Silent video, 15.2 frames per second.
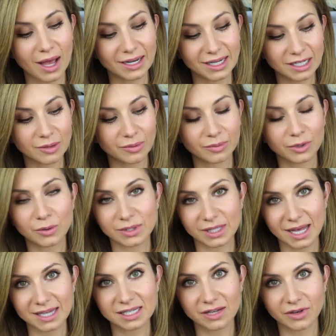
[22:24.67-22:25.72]
I need to use
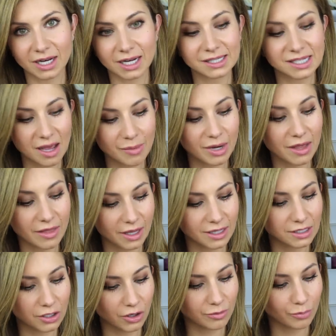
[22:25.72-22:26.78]
less of it next time, but I think
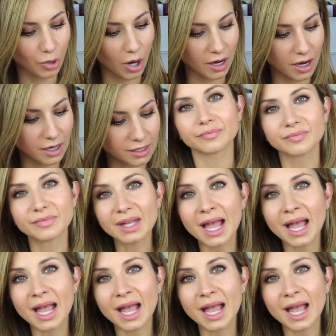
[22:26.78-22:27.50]
it's a good product.